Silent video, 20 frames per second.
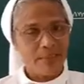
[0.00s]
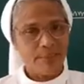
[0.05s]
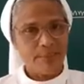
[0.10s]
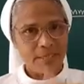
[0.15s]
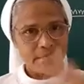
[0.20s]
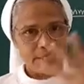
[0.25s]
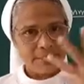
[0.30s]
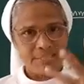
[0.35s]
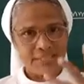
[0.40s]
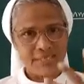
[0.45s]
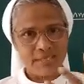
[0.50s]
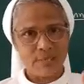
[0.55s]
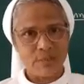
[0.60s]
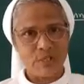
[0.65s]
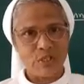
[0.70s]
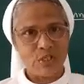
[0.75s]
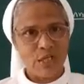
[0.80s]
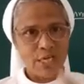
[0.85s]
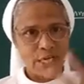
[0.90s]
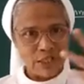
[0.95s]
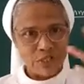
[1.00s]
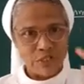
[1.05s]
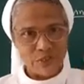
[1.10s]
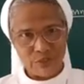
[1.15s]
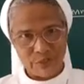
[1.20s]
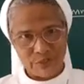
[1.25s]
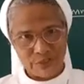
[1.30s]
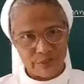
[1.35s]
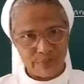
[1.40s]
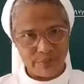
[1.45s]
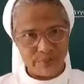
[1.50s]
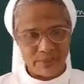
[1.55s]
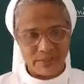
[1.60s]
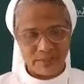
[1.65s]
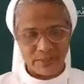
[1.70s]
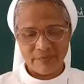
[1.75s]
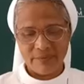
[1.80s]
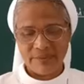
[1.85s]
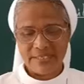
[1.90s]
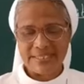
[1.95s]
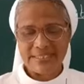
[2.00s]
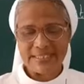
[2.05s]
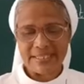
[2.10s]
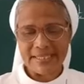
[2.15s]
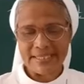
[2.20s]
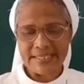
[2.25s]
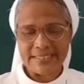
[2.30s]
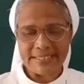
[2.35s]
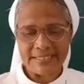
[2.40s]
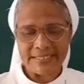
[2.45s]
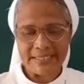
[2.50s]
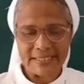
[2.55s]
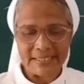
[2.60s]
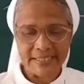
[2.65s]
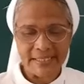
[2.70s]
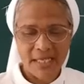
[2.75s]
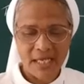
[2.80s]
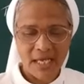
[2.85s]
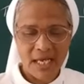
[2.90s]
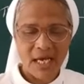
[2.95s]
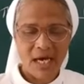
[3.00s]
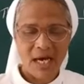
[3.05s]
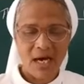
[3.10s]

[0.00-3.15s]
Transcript: pleasurable, enjoyable. What is the reason?